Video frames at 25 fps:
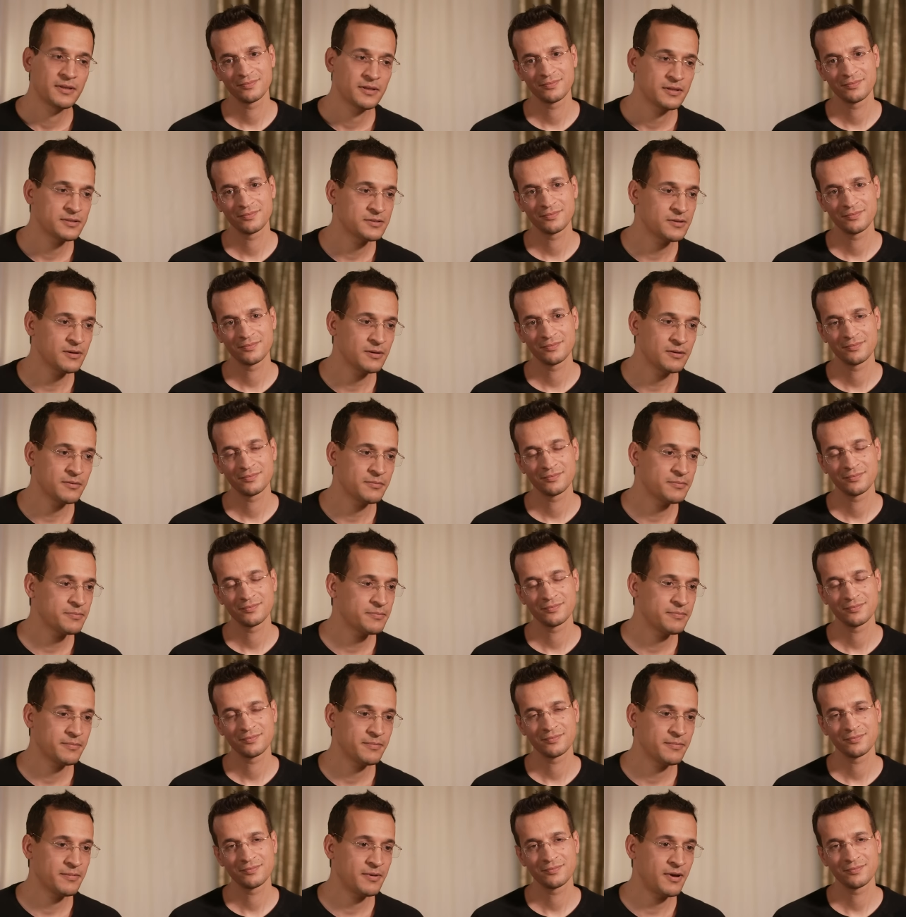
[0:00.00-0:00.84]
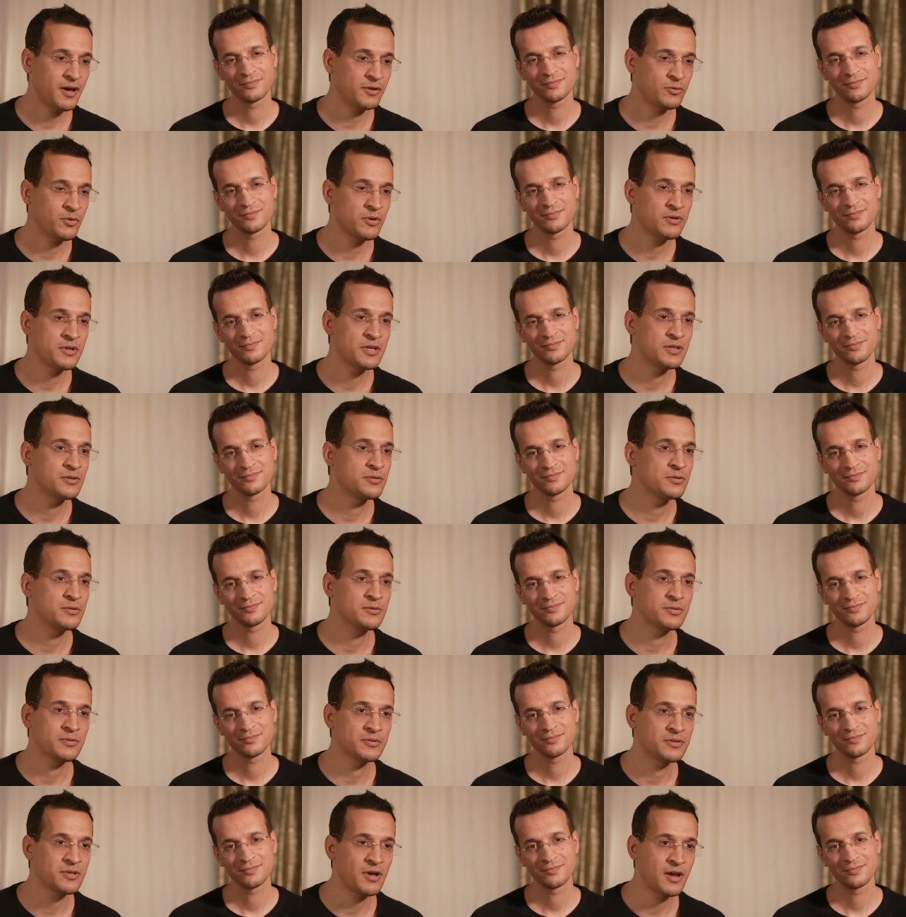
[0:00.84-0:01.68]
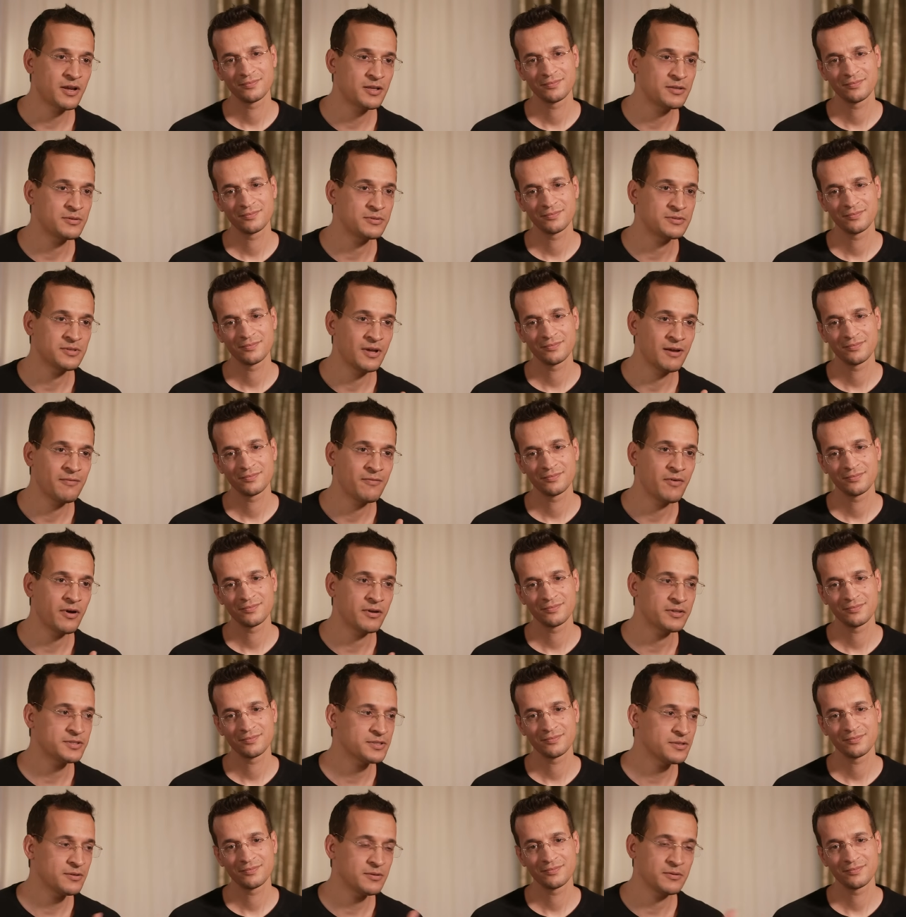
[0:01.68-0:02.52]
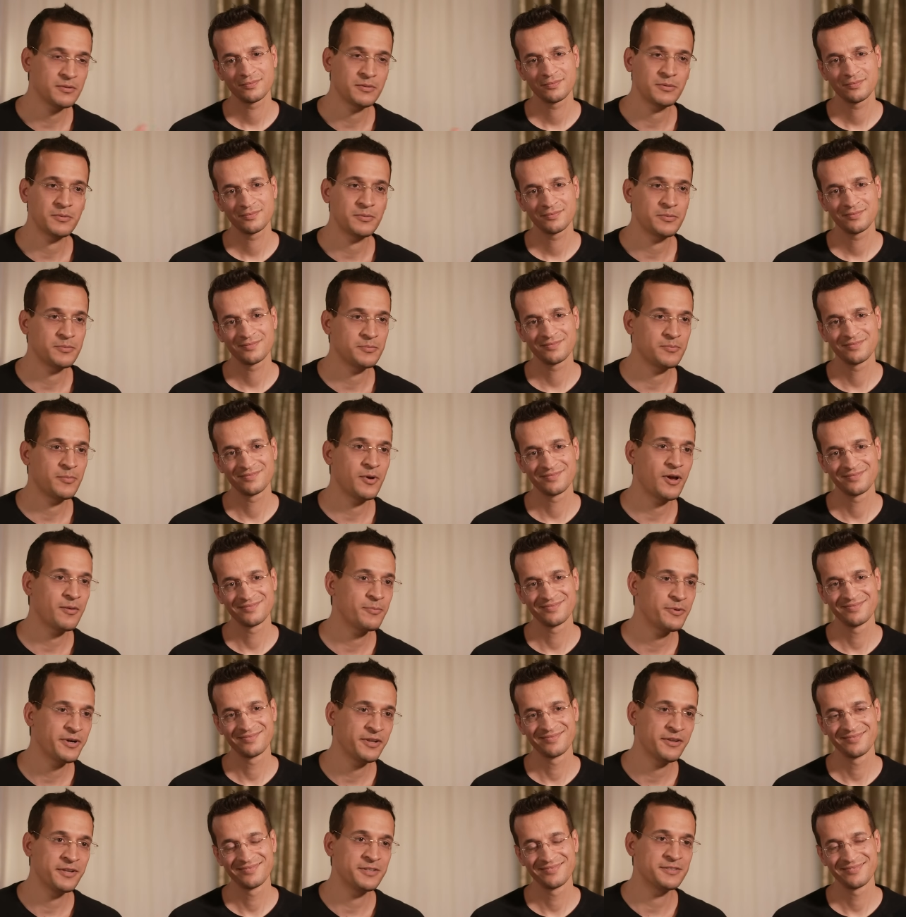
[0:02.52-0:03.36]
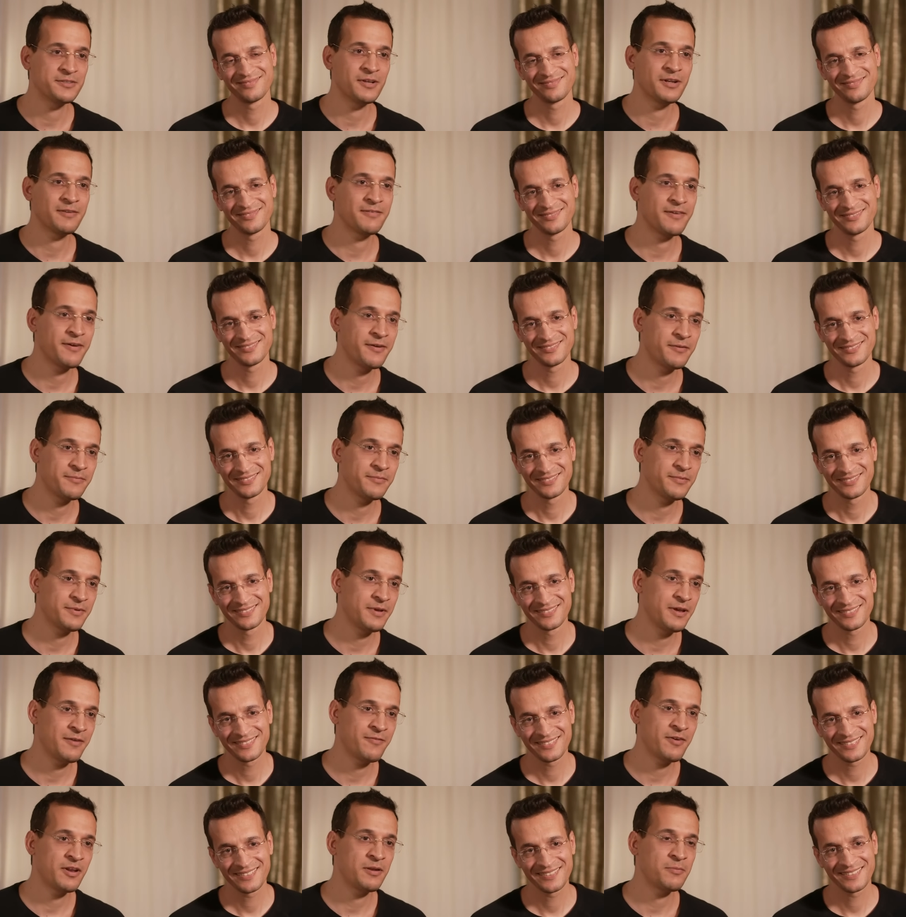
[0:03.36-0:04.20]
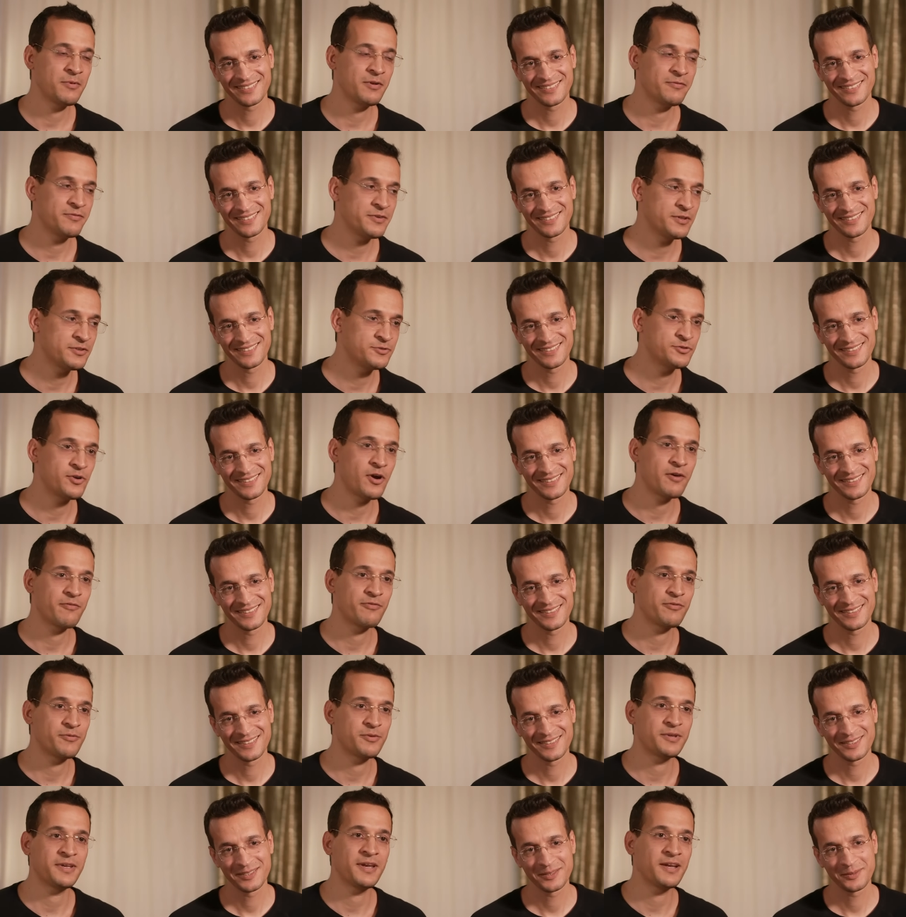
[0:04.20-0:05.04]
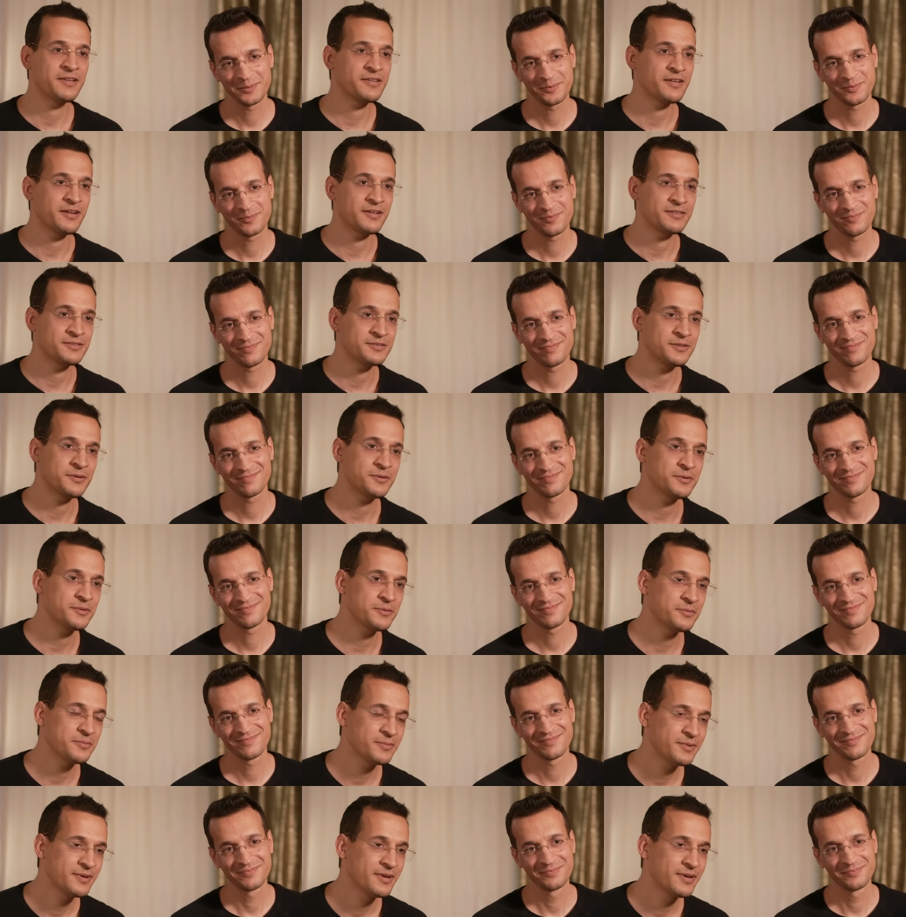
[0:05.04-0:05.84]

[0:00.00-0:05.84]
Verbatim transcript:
Speaker 1: So I don't need to, talk to someone. So my brother is available. We drive together. So.